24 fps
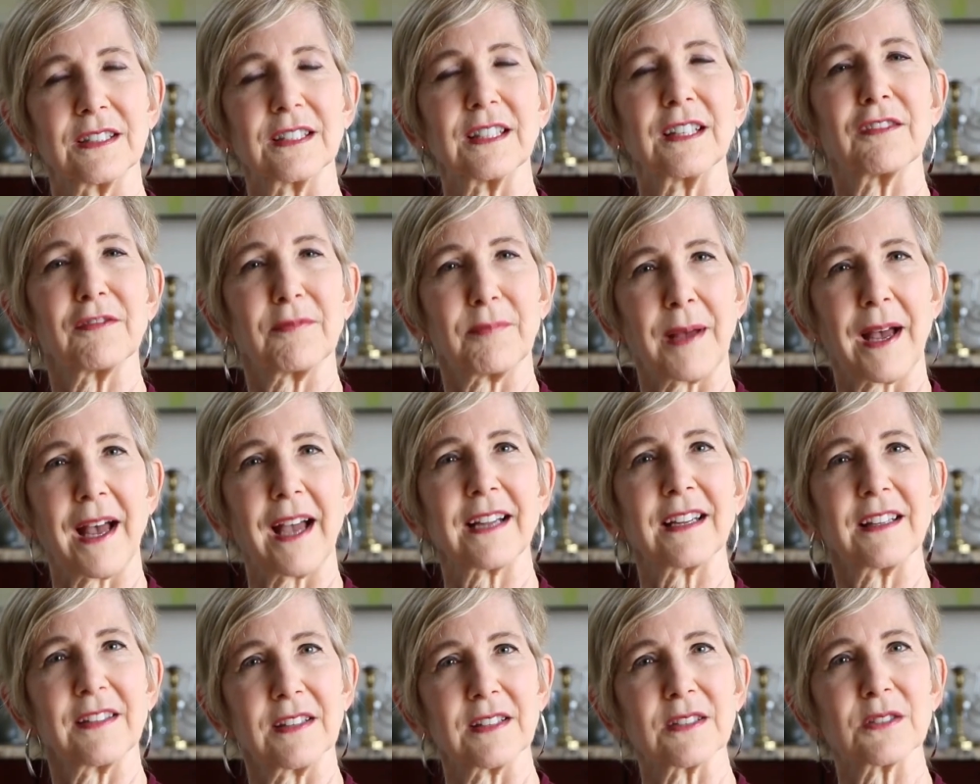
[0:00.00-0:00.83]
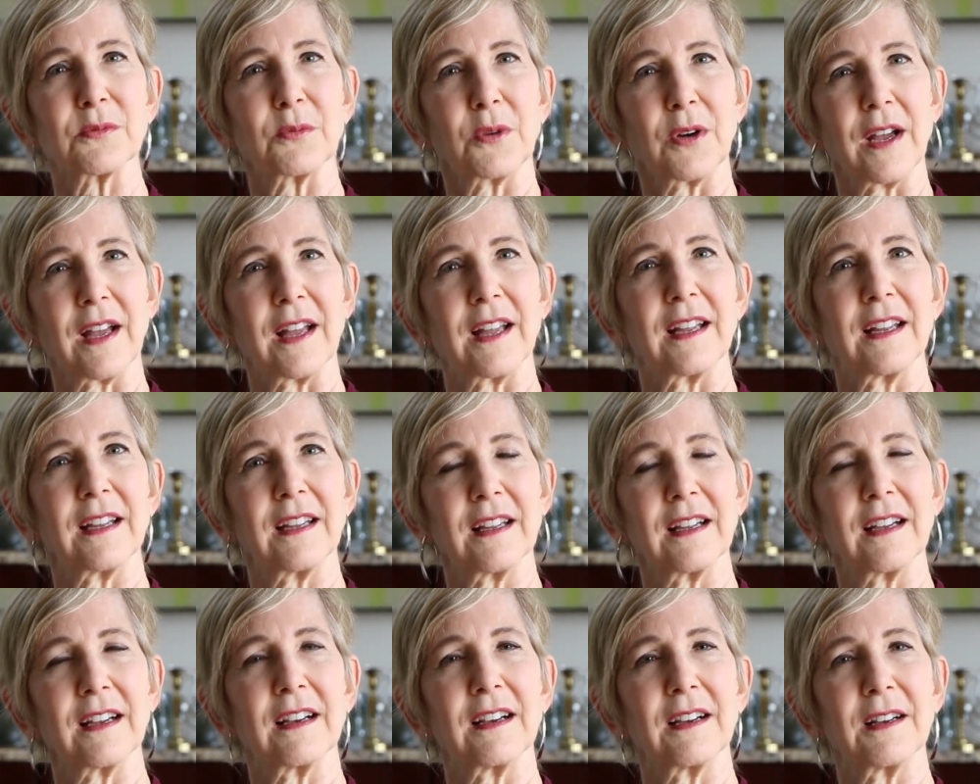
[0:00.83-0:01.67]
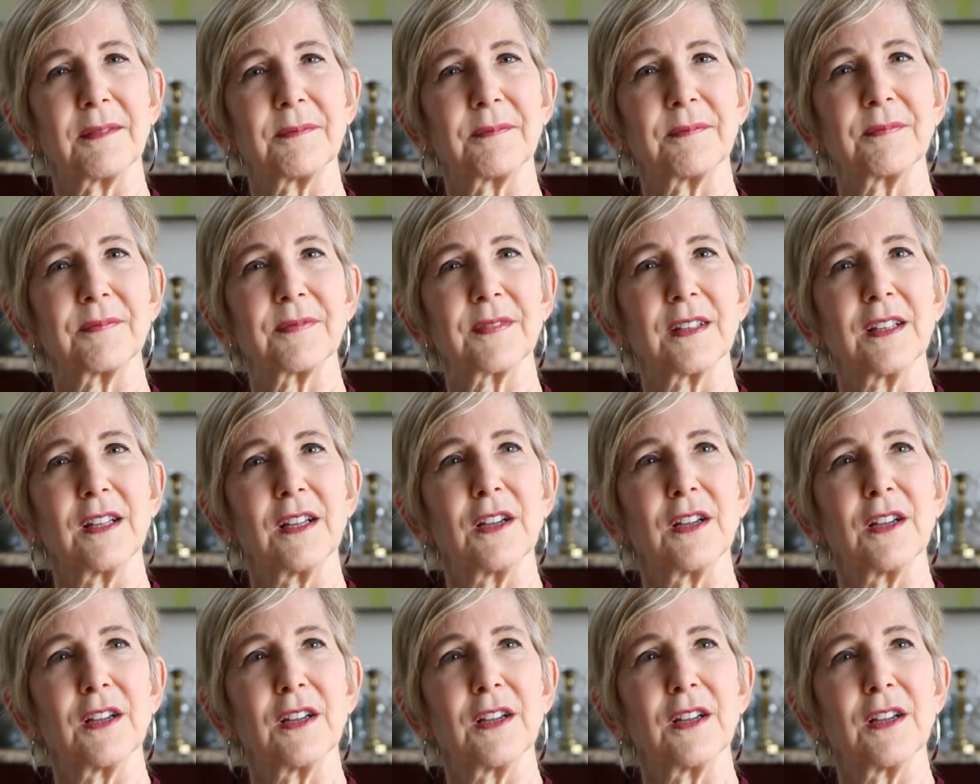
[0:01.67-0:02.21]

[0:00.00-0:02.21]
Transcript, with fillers: to give back in this way um,